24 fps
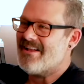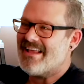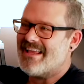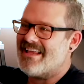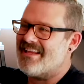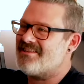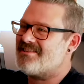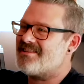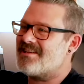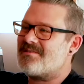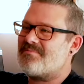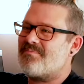
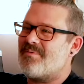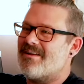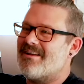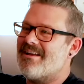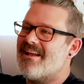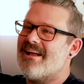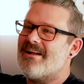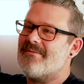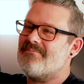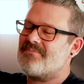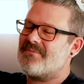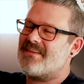He's just been,
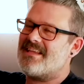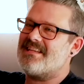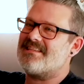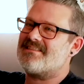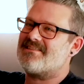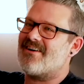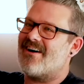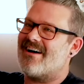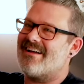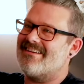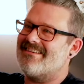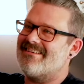he's
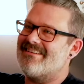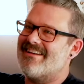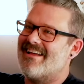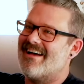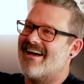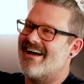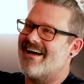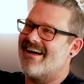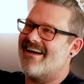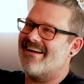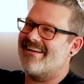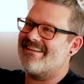gotten,
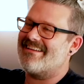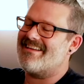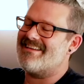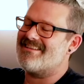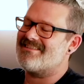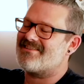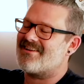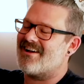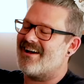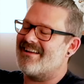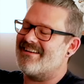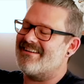uh,
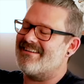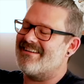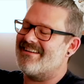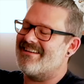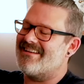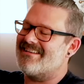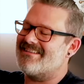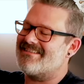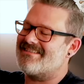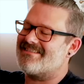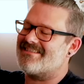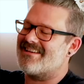he's gotten
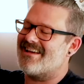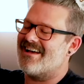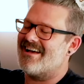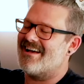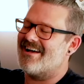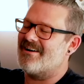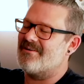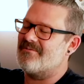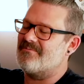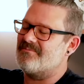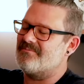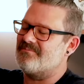his,
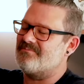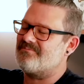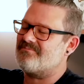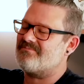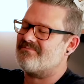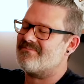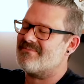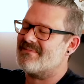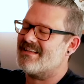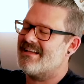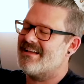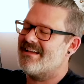um,
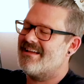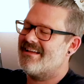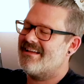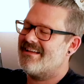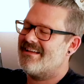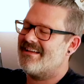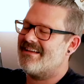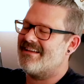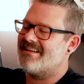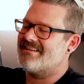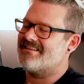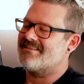
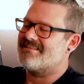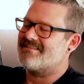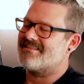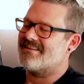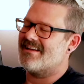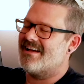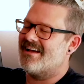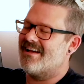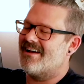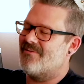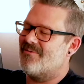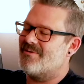his
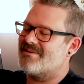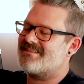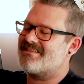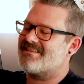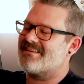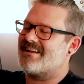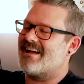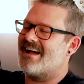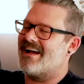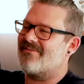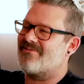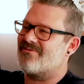uh, what's the
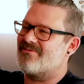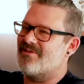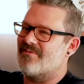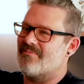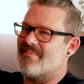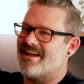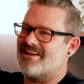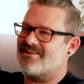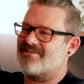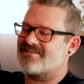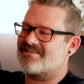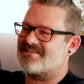guy from the
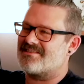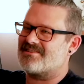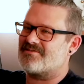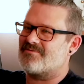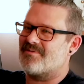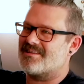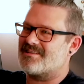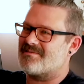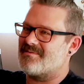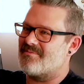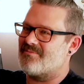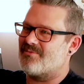Matrix just
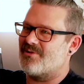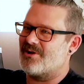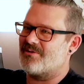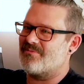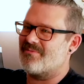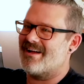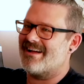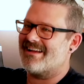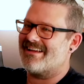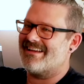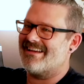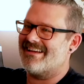wants to be plugged
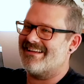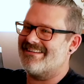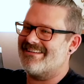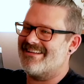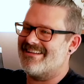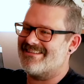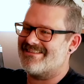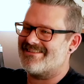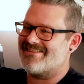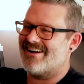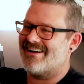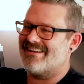back in.
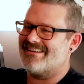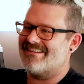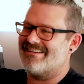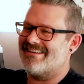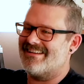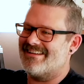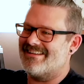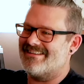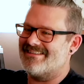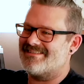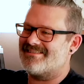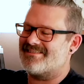He's gotten
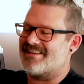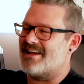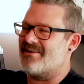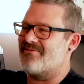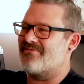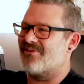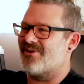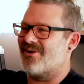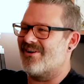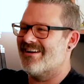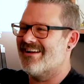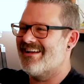his
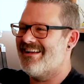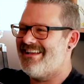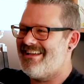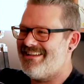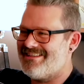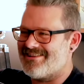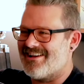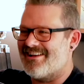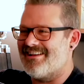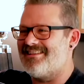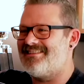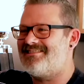Cypher. Cypher. He's
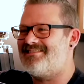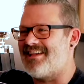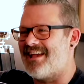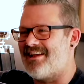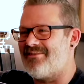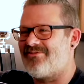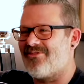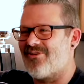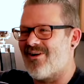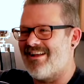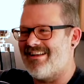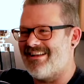got his
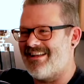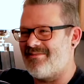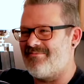Cypher ending